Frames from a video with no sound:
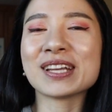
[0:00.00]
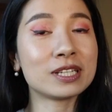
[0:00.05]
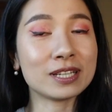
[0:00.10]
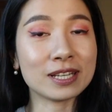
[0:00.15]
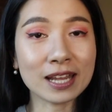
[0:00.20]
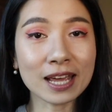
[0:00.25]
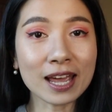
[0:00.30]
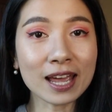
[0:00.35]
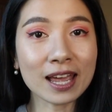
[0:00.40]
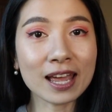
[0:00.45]

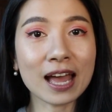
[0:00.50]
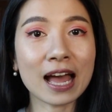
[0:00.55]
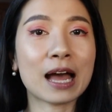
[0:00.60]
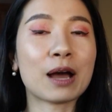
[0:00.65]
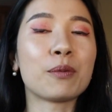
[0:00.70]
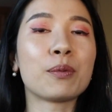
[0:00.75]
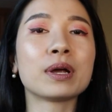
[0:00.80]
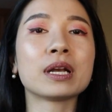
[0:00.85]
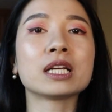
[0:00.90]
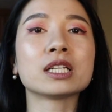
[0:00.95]
Today
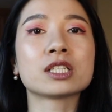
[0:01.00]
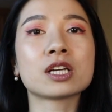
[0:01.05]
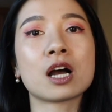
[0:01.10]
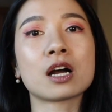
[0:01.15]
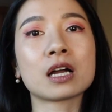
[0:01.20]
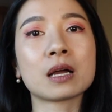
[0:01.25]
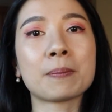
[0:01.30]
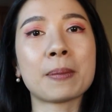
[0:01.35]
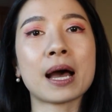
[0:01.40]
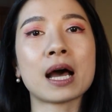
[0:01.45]
I want to
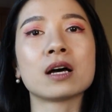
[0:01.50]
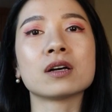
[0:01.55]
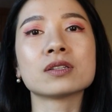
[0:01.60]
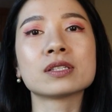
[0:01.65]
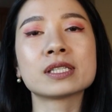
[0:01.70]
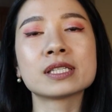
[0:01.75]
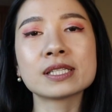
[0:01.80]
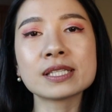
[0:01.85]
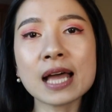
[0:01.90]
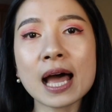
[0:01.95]
talk about
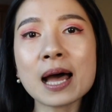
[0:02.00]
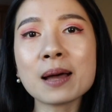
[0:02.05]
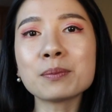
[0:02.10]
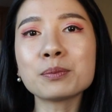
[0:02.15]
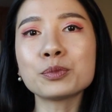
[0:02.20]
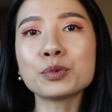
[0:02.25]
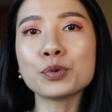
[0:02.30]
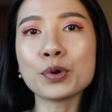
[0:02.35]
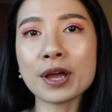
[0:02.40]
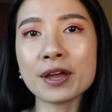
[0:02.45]

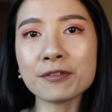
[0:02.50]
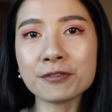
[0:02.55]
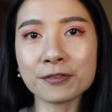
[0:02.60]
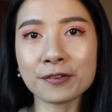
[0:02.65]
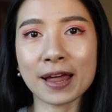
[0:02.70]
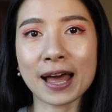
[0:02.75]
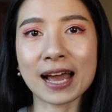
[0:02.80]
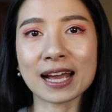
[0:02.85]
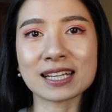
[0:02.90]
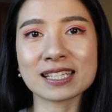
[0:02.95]
some red
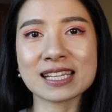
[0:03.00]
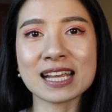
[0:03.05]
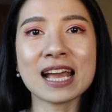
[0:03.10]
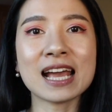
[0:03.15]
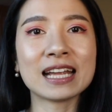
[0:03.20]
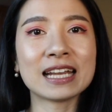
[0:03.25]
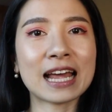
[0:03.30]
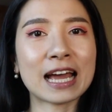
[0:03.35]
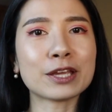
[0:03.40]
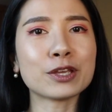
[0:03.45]
flags
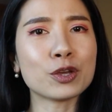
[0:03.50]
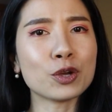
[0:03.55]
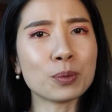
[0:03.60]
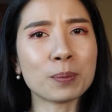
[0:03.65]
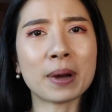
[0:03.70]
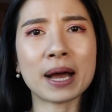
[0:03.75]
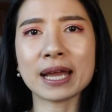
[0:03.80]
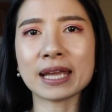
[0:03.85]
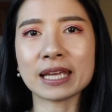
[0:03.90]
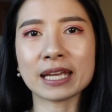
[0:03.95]
that you
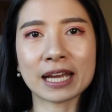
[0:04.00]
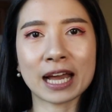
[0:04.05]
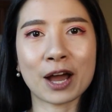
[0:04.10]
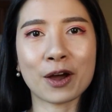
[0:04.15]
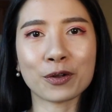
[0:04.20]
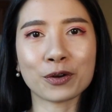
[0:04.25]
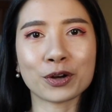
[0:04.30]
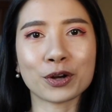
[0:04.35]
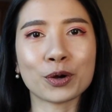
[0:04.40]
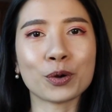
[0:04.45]
might
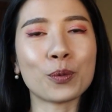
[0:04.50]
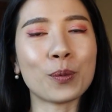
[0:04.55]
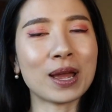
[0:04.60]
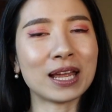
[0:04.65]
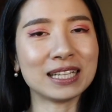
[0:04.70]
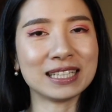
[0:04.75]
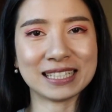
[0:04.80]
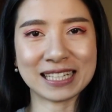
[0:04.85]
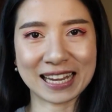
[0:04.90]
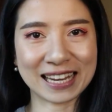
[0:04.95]
encounter
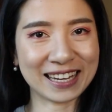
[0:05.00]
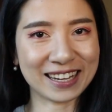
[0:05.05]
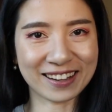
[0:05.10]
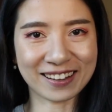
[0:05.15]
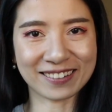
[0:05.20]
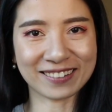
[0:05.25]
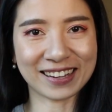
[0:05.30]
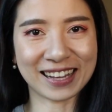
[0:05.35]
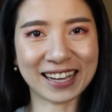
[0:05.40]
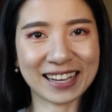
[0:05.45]
when dating
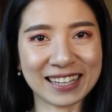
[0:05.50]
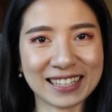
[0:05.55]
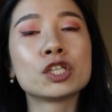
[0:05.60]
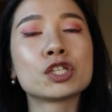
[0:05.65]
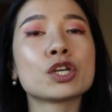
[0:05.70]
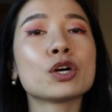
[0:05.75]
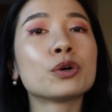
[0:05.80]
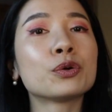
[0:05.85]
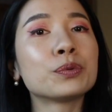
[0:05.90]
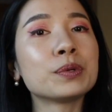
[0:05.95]
online.
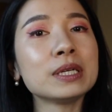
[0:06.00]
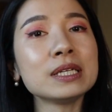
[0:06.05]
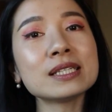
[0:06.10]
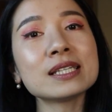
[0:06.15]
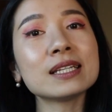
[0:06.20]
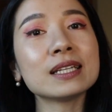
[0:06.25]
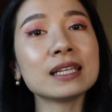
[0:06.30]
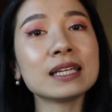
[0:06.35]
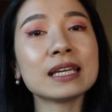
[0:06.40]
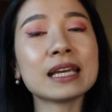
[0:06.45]
So
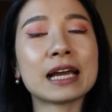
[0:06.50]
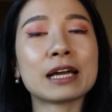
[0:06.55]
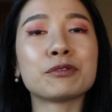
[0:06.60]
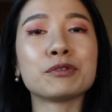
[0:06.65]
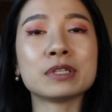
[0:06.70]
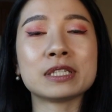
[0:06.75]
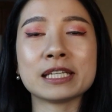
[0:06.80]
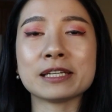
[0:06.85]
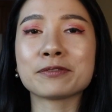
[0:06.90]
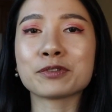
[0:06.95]
recently I
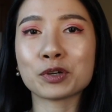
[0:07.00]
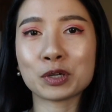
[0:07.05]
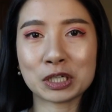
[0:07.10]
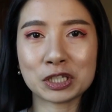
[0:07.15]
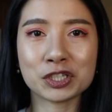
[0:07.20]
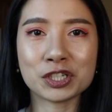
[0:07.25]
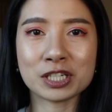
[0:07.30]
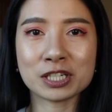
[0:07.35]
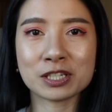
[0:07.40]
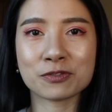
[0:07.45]
received
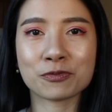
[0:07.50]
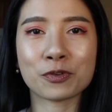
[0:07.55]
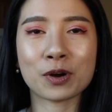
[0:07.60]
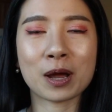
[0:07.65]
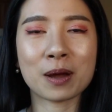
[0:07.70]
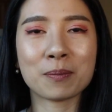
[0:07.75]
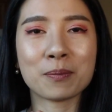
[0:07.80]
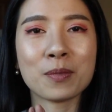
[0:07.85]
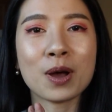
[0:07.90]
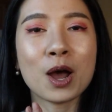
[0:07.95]
questions
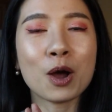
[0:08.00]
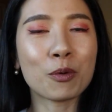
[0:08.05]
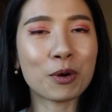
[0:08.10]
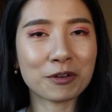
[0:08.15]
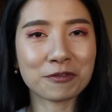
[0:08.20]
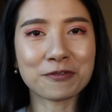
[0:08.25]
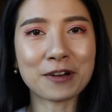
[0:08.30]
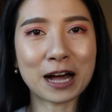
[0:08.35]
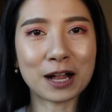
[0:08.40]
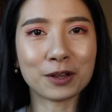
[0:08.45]
from
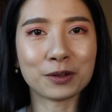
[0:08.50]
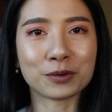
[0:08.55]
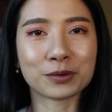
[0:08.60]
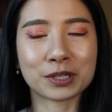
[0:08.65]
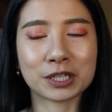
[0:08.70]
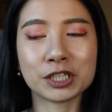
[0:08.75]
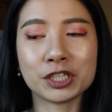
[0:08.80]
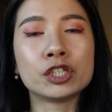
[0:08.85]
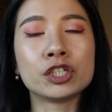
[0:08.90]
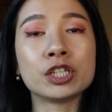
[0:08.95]
one
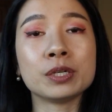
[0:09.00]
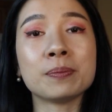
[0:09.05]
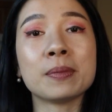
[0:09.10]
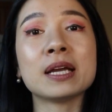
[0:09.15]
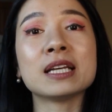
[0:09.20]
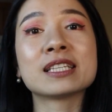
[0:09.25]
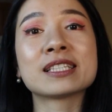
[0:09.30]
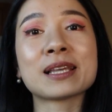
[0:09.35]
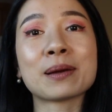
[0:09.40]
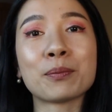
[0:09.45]
follower. She
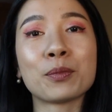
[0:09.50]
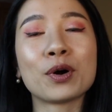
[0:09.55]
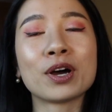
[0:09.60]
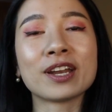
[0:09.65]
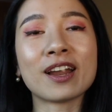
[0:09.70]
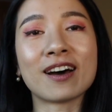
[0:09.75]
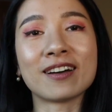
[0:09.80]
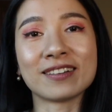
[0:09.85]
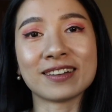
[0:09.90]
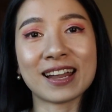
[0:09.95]
met
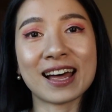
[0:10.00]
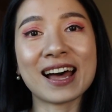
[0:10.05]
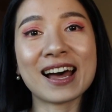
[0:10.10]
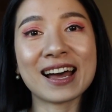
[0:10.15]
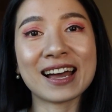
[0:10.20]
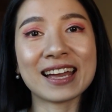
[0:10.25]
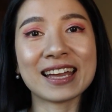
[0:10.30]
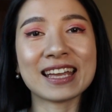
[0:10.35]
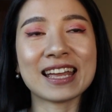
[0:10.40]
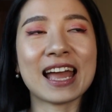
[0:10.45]
someone
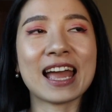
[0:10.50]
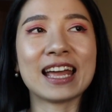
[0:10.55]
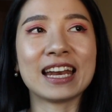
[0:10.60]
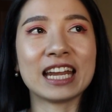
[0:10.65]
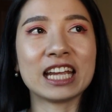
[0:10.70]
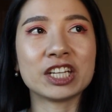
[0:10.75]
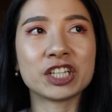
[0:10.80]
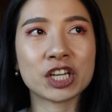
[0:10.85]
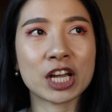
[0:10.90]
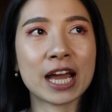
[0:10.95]
online and
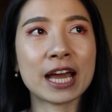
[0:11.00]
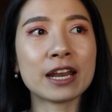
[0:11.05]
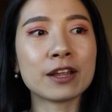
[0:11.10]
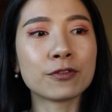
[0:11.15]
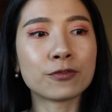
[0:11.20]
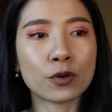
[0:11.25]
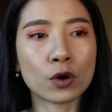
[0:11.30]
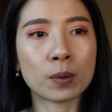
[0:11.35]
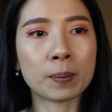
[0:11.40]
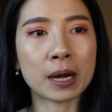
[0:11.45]
they chatted
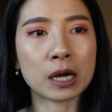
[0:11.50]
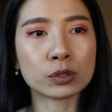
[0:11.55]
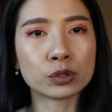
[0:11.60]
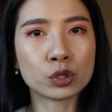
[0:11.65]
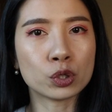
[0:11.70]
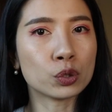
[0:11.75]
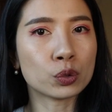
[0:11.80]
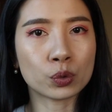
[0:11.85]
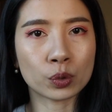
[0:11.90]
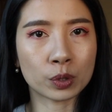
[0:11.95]
for about
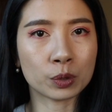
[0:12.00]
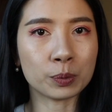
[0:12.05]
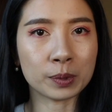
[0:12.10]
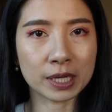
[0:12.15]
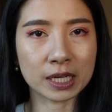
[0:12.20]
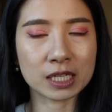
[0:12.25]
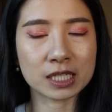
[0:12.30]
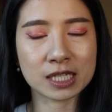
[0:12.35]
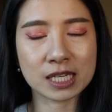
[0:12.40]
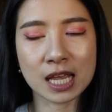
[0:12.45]
2-3
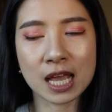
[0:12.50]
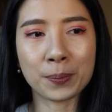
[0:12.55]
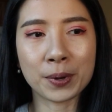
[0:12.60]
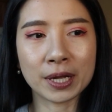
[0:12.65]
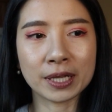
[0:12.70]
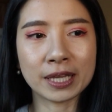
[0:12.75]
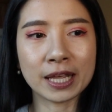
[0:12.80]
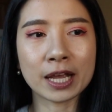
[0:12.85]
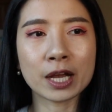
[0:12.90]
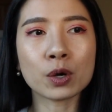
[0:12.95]
weeks.
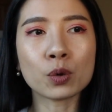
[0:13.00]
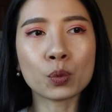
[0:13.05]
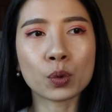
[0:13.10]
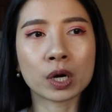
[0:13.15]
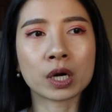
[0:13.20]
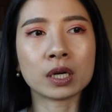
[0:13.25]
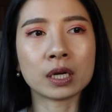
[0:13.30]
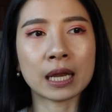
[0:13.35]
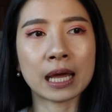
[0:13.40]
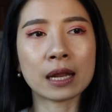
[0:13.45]
But there
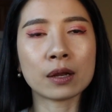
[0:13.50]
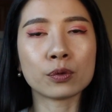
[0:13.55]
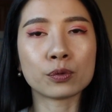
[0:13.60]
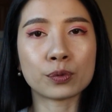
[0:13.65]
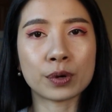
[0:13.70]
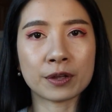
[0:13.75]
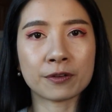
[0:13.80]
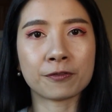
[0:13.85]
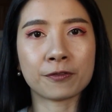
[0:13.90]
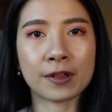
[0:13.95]
were a lot of
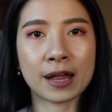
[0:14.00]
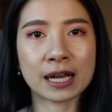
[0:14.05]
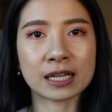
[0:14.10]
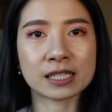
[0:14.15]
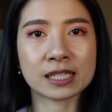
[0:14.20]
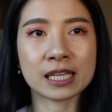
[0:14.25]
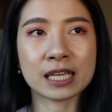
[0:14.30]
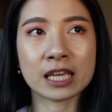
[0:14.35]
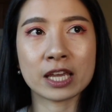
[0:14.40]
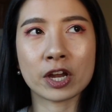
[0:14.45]
red
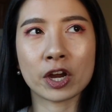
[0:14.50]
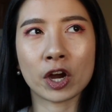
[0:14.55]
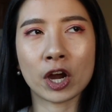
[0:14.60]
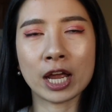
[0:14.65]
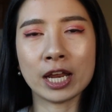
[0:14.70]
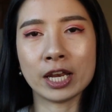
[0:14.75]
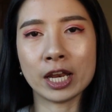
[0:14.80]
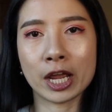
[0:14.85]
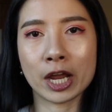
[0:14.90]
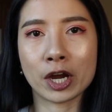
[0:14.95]
flags here
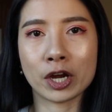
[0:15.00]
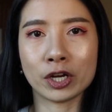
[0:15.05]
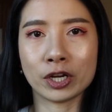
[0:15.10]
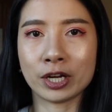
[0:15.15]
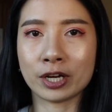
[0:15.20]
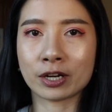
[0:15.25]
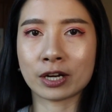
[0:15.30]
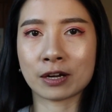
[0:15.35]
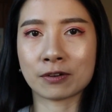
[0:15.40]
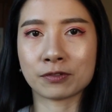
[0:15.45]
and there in
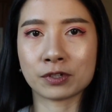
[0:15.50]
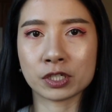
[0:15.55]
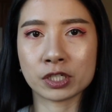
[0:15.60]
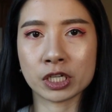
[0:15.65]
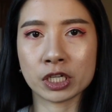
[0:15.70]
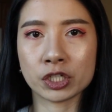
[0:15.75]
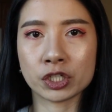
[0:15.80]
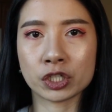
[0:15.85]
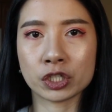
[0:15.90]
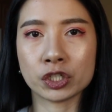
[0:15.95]
their
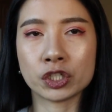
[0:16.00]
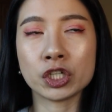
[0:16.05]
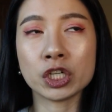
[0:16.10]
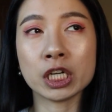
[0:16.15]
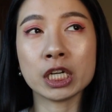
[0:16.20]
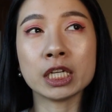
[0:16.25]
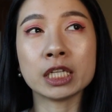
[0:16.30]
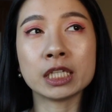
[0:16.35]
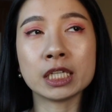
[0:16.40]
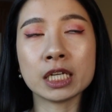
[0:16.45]
conversation.
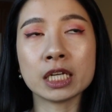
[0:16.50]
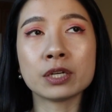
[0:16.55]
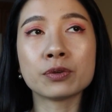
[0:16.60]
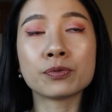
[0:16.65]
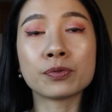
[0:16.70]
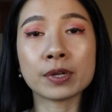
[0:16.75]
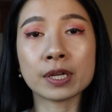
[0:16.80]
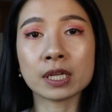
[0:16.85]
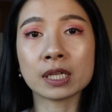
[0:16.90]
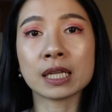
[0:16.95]
She didn't
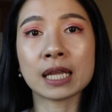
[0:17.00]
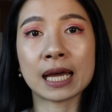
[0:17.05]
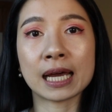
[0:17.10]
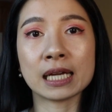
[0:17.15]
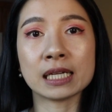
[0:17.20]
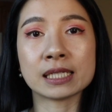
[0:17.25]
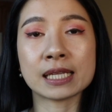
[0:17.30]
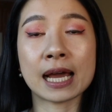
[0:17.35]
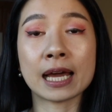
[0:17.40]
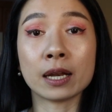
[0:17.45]

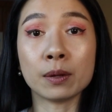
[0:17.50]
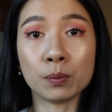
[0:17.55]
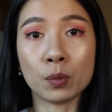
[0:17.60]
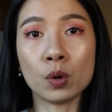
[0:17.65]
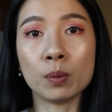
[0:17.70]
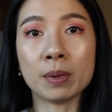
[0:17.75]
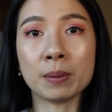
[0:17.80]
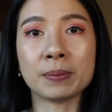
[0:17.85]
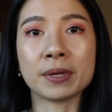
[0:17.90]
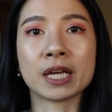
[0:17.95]
realize at the
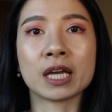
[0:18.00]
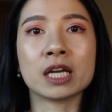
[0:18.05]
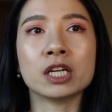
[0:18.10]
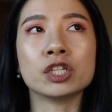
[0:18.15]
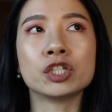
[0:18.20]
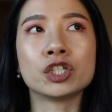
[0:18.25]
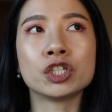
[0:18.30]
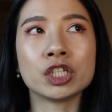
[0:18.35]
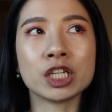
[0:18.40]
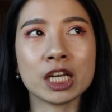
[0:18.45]
moment
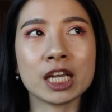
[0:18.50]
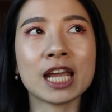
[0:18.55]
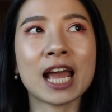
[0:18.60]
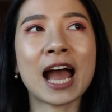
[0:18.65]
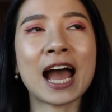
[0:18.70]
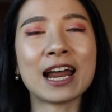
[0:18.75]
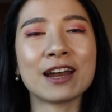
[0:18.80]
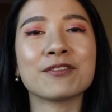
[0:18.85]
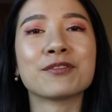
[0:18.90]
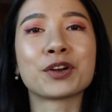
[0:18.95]
because she
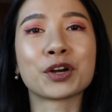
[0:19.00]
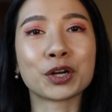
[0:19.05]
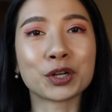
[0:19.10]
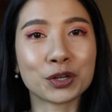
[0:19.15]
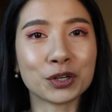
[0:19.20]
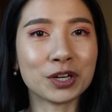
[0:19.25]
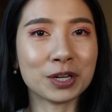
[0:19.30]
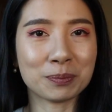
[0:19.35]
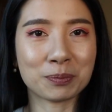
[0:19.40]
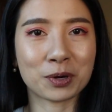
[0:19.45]
had a very
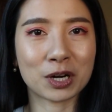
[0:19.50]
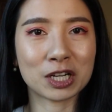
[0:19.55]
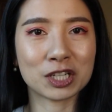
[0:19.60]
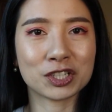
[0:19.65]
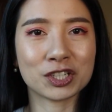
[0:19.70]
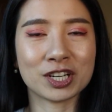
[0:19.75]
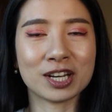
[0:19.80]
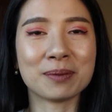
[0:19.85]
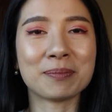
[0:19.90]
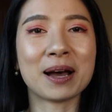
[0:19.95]
good
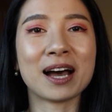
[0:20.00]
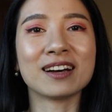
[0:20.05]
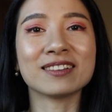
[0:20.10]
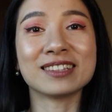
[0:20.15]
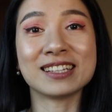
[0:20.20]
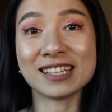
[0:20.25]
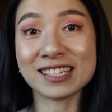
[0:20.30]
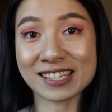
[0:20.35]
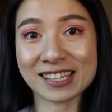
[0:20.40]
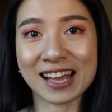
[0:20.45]
impression about
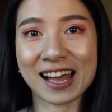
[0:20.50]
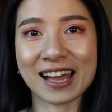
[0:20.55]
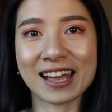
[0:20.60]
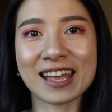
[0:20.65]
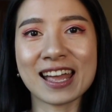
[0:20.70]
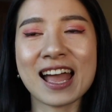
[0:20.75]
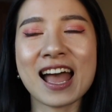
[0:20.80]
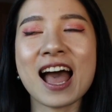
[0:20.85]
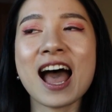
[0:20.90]
this guy.